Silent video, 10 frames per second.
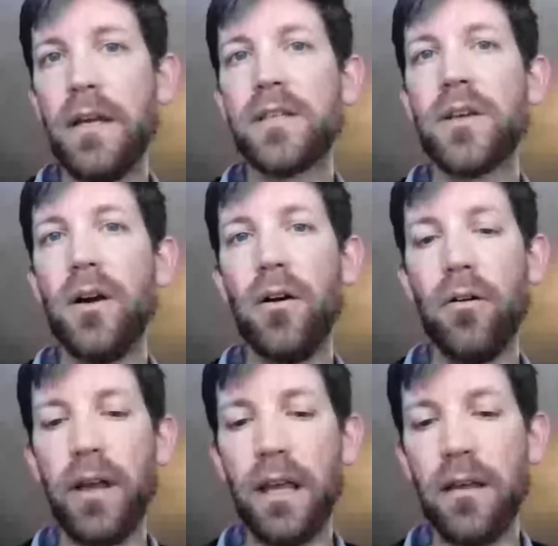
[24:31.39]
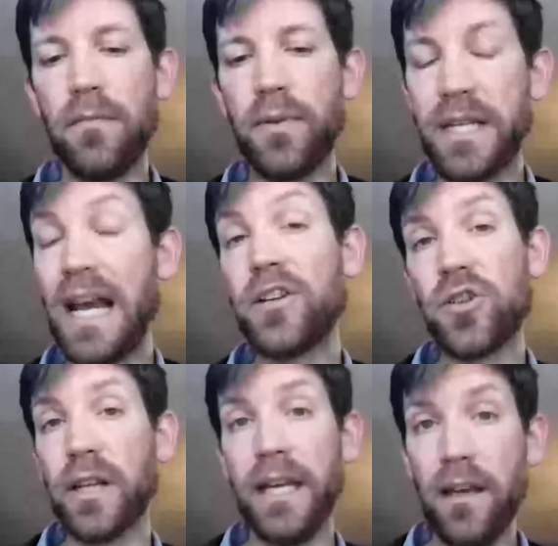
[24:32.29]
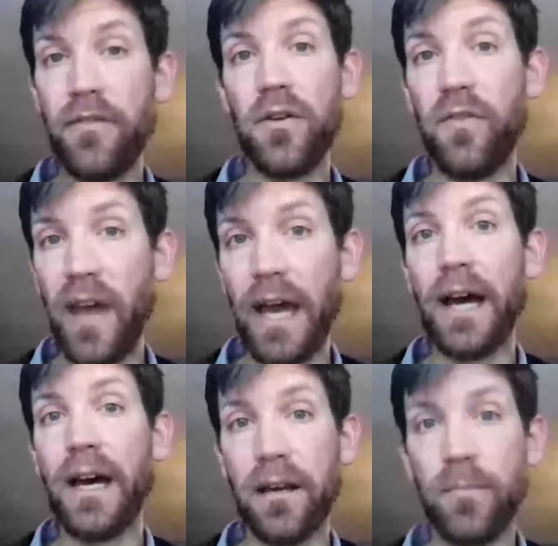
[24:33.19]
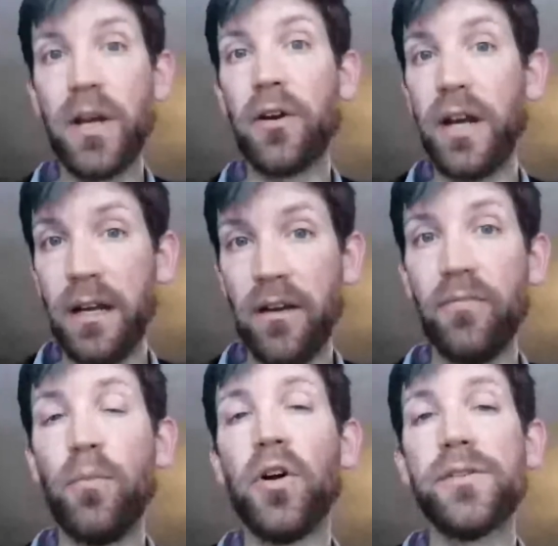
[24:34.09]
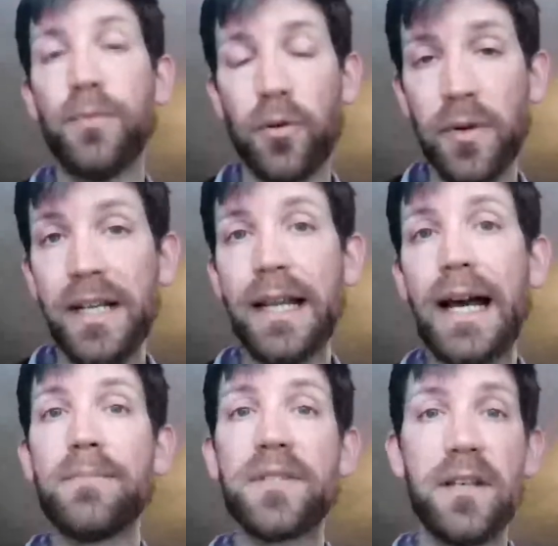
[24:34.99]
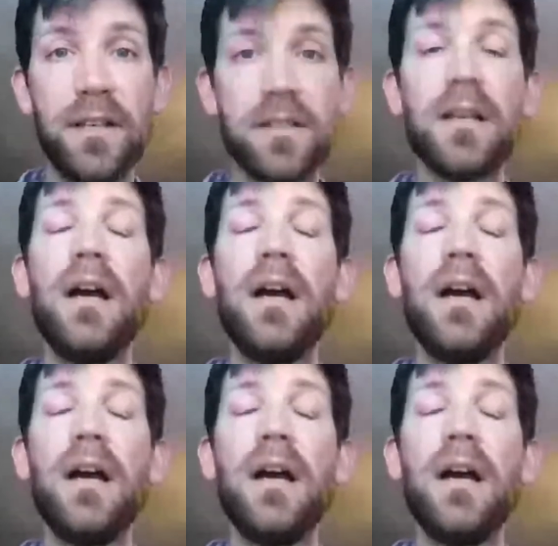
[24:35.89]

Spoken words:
So potentially, if you've had a period of multiple relapses